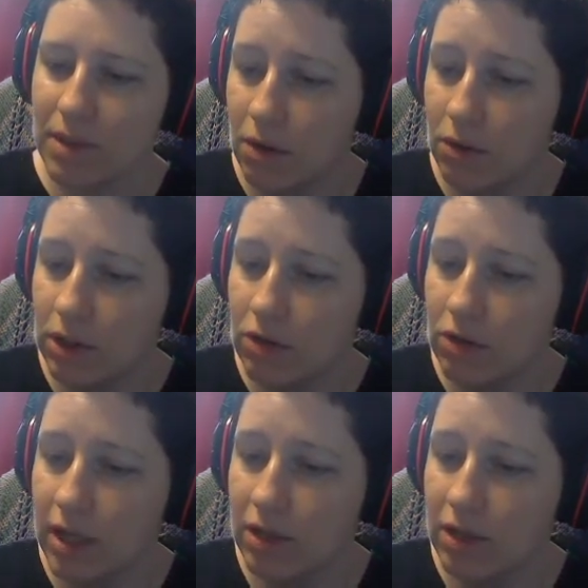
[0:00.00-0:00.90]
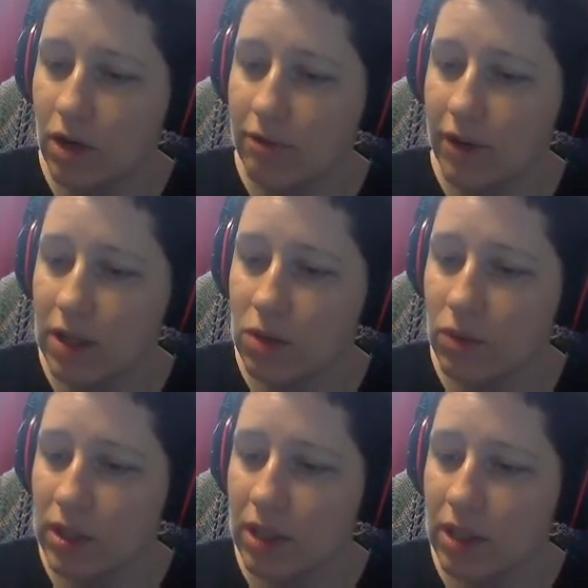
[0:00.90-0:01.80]
Only create drawing files
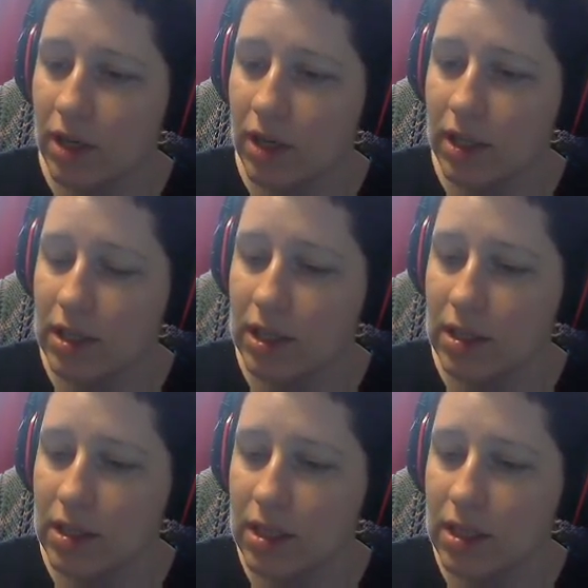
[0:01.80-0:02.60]
when they do not exist.